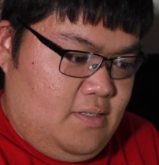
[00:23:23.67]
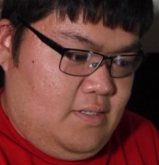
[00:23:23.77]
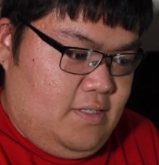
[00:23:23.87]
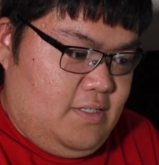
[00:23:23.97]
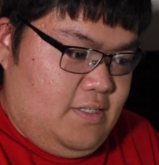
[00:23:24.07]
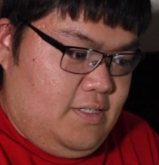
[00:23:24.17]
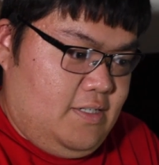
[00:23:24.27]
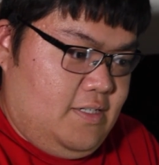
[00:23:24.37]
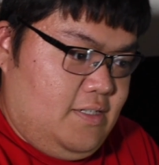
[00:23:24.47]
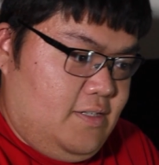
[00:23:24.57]
There it
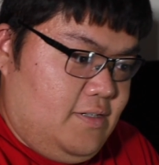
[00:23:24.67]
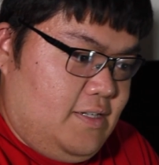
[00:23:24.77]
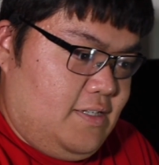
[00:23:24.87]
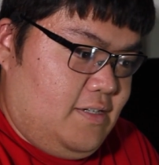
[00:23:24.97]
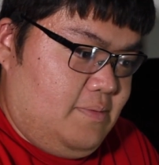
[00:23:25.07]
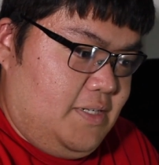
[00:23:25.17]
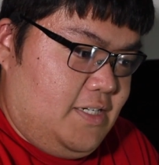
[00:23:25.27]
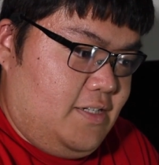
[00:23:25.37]
is. Oh, that's gonna be